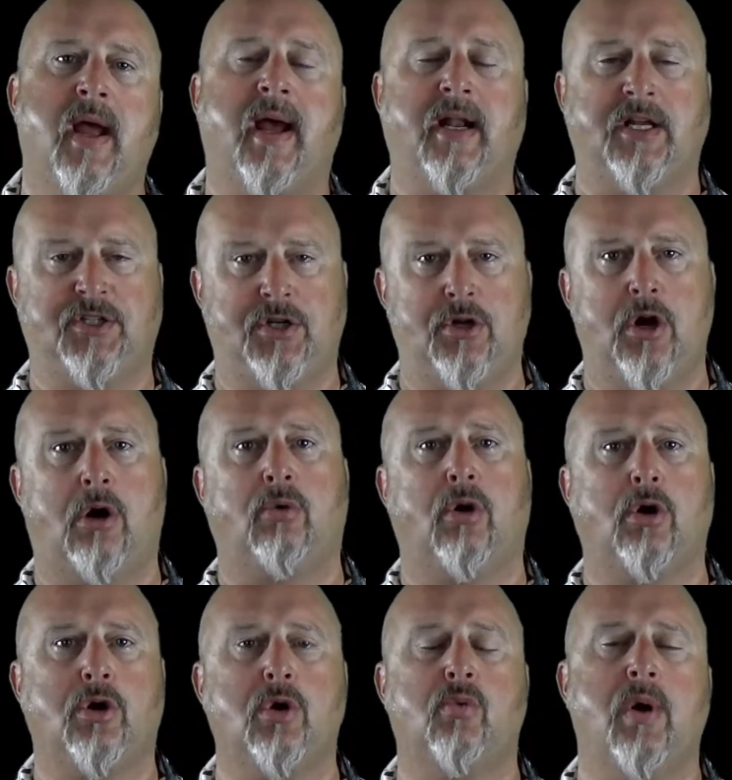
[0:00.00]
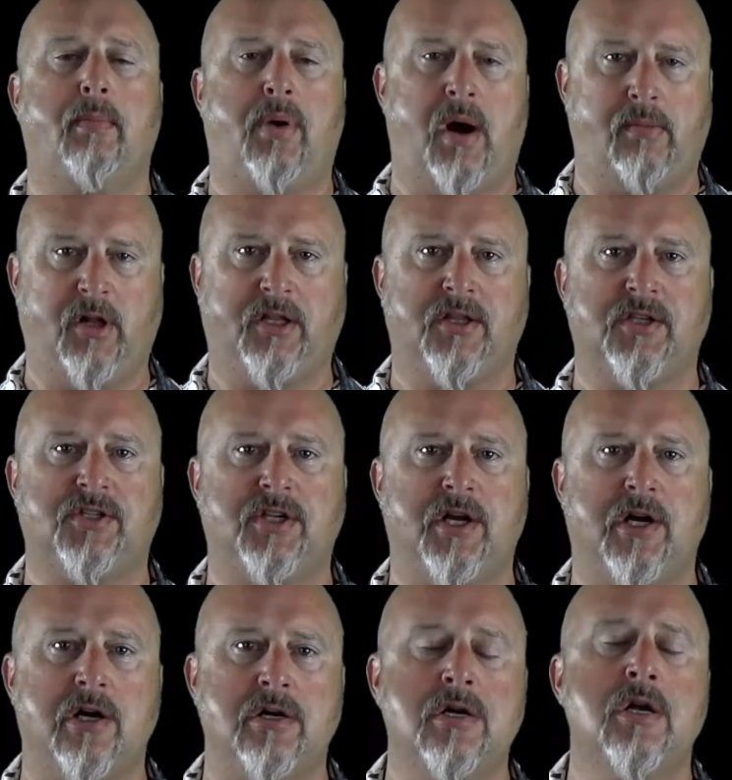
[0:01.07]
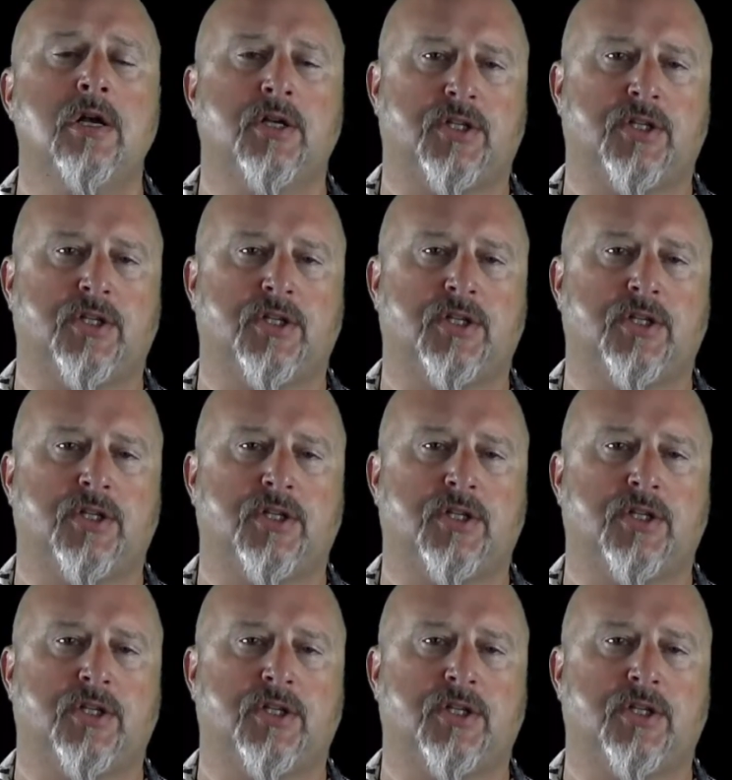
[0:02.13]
And as you know, Roku went public this year.